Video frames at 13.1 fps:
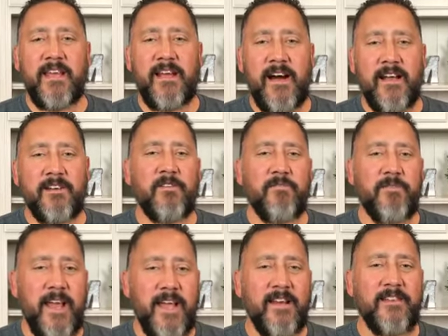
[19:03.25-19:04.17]
God
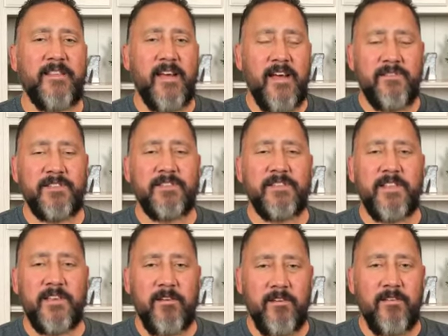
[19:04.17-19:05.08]
created the heavens and
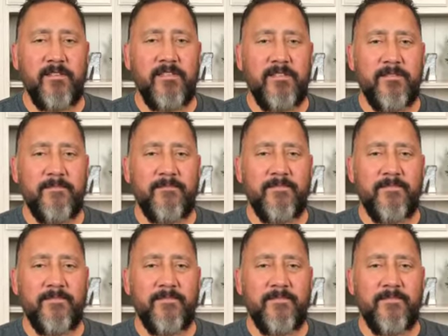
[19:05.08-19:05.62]
the earth,